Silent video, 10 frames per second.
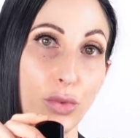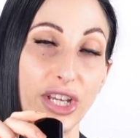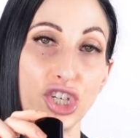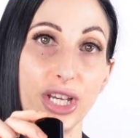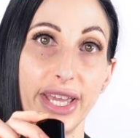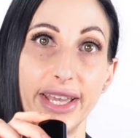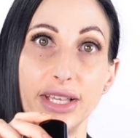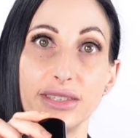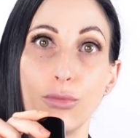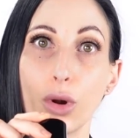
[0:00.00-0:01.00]
which
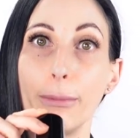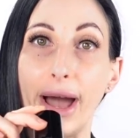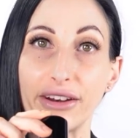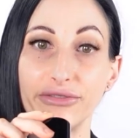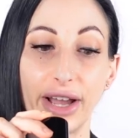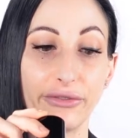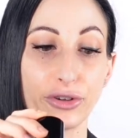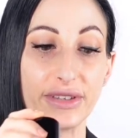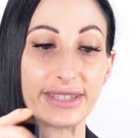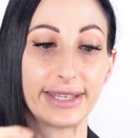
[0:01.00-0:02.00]
is more mattifying
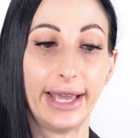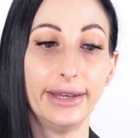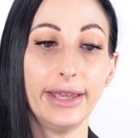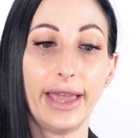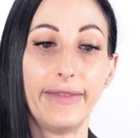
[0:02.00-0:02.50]
for the skin.